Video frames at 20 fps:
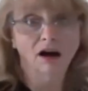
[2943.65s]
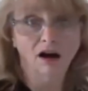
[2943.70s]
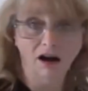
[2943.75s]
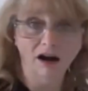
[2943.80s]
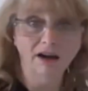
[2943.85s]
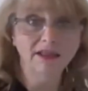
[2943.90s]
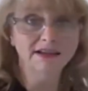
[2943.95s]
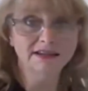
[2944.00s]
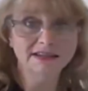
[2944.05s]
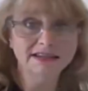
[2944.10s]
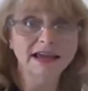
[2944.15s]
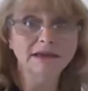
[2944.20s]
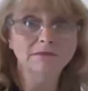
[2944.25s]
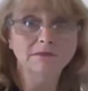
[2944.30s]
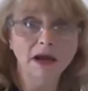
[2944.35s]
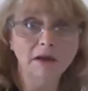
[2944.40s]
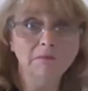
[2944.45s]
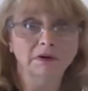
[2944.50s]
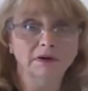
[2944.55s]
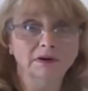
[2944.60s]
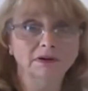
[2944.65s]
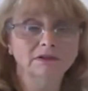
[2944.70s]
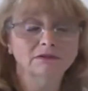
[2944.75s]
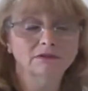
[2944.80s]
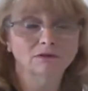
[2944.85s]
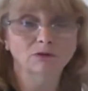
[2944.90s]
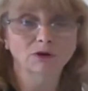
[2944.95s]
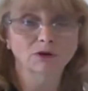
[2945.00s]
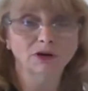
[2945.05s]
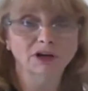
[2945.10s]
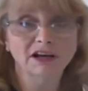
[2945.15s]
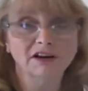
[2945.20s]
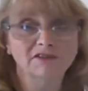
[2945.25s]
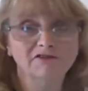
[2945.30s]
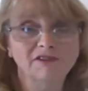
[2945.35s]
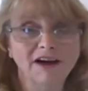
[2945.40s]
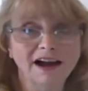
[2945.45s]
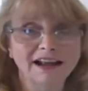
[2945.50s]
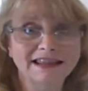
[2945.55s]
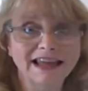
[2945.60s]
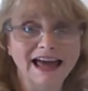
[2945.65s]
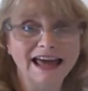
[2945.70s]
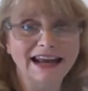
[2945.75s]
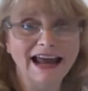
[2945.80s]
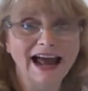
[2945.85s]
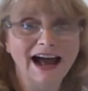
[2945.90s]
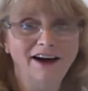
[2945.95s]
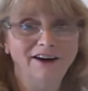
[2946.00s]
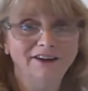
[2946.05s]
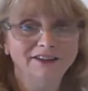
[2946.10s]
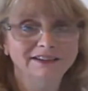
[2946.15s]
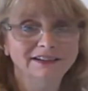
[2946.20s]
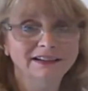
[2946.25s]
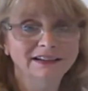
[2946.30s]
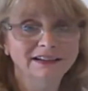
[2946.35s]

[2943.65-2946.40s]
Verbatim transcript: are the same number. We're going to find that out.